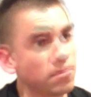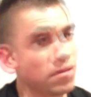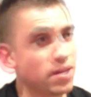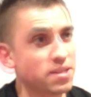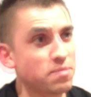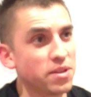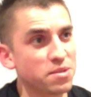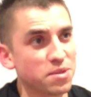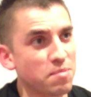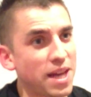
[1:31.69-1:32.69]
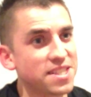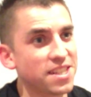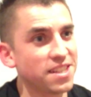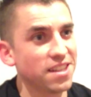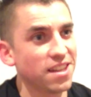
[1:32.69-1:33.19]
My experience was
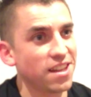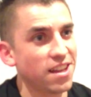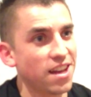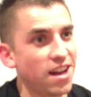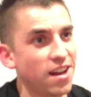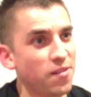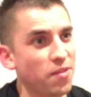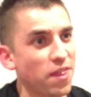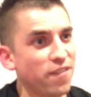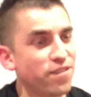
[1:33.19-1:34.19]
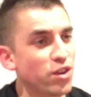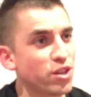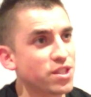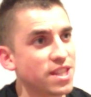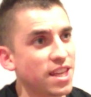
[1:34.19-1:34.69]
amazing. The
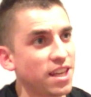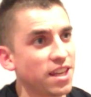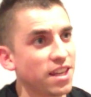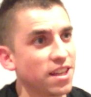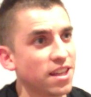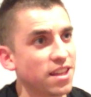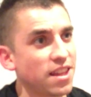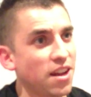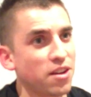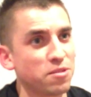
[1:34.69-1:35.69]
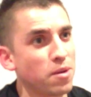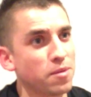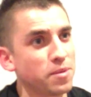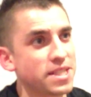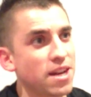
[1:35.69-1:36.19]
first thing that I could
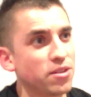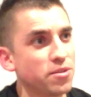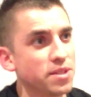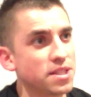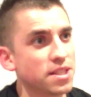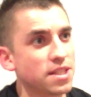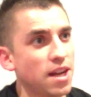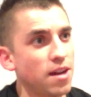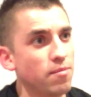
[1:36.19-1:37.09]
probably tell you is just